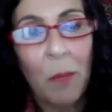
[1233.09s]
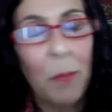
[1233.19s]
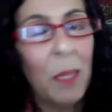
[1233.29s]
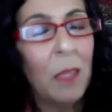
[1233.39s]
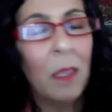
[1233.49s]
I
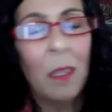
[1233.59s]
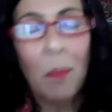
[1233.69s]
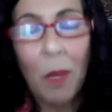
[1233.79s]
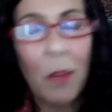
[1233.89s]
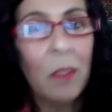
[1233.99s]
mean, the
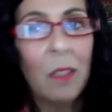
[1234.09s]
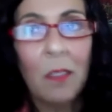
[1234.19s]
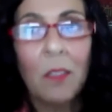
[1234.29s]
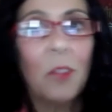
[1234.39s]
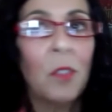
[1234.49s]
American
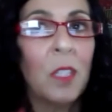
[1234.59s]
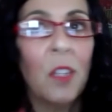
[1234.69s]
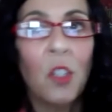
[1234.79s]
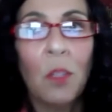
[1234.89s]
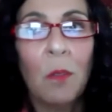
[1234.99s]
Dental
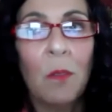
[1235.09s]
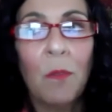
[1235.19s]
Association,